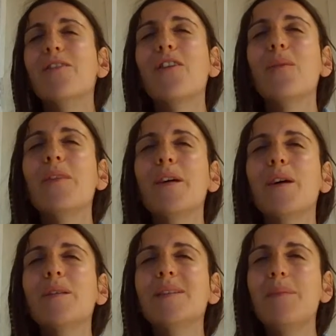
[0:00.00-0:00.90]
from
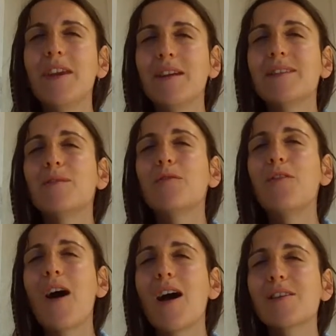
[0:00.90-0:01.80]
those beings who
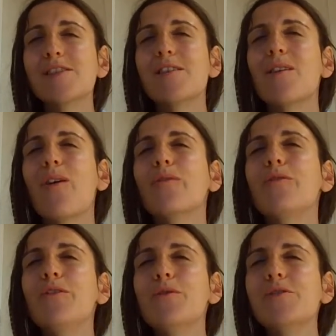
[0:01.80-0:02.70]
function on
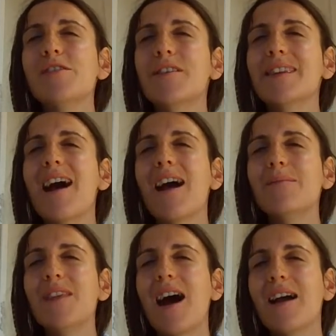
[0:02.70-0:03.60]
future
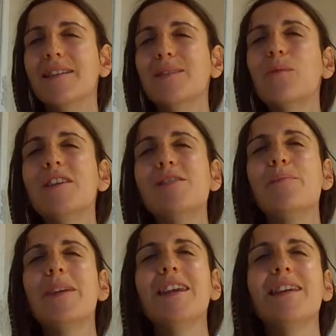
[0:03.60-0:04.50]
timelines, which
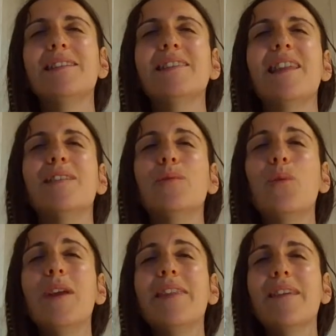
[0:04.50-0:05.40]
means that
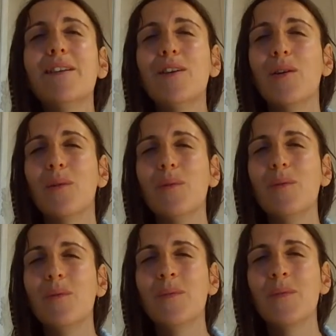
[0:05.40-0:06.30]
we know
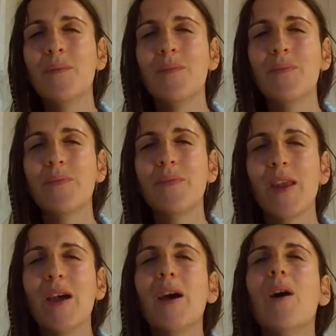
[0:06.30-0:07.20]

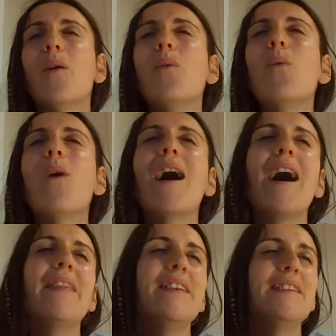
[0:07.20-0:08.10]

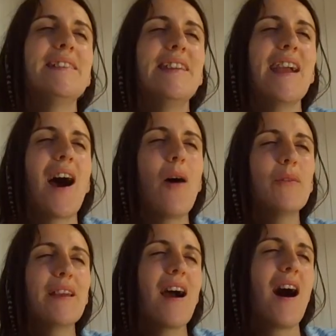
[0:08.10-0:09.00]
what is the
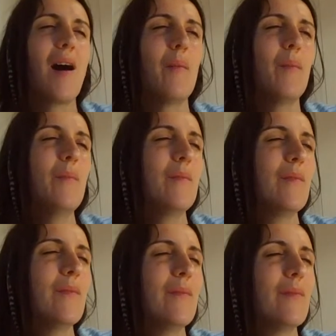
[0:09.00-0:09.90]
outcome
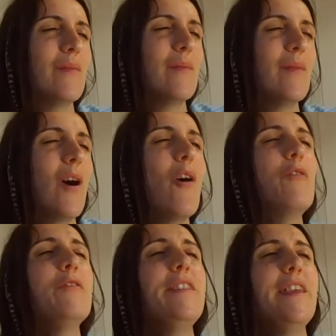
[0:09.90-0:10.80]

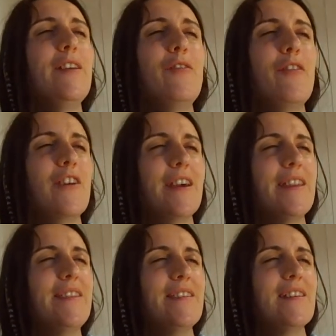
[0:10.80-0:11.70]
of
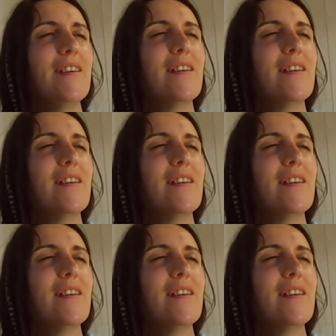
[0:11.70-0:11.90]
different